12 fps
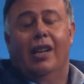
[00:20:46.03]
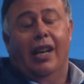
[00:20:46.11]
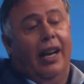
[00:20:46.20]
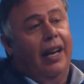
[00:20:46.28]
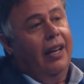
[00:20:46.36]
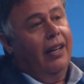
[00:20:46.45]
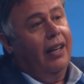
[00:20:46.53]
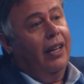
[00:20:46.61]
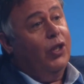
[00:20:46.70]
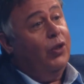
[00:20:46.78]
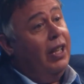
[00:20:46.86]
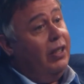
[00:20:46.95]
and
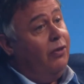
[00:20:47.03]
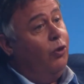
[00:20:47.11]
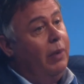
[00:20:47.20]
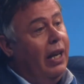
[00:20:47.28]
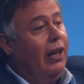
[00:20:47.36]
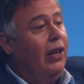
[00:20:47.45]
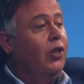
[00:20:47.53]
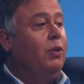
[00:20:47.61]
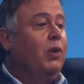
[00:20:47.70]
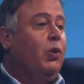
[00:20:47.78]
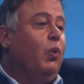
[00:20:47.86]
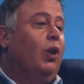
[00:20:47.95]
transform our
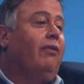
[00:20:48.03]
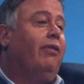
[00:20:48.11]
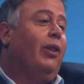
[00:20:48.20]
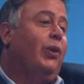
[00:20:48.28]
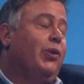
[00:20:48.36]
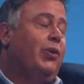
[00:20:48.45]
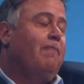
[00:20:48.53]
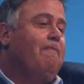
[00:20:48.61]
customers' workflows.